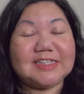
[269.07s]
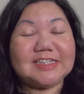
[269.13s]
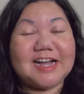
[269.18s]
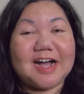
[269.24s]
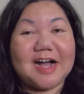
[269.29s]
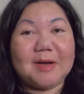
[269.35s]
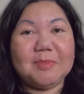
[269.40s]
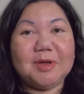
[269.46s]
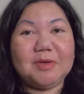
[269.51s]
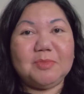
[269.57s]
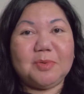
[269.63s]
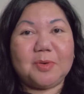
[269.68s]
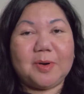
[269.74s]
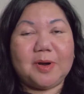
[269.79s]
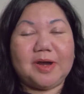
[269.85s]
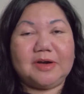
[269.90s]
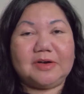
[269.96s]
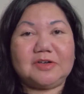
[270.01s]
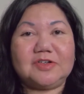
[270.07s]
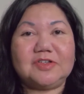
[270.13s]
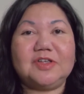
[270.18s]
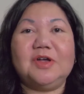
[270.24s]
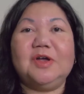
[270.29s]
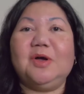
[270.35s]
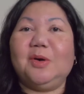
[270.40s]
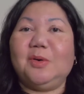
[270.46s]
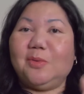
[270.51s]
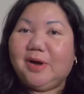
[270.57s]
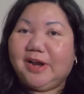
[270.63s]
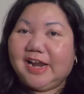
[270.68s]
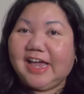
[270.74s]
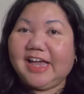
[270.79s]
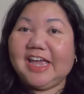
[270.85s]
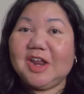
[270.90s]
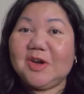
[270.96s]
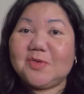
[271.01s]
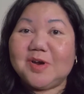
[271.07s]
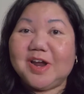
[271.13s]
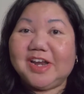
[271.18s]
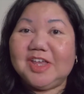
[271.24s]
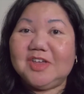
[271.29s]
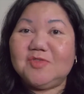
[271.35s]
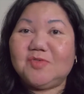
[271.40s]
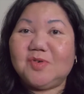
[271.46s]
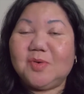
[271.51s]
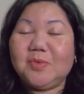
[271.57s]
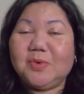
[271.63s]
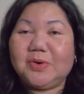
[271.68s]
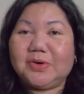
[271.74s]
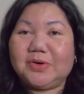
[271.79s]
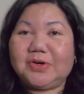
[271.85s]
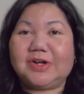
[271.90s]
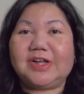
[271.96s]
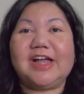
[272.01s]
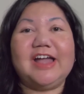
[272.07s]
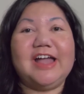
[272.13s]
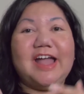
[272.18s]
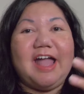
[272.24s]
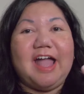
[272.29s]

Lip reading: time in prayers, when I get ready for work,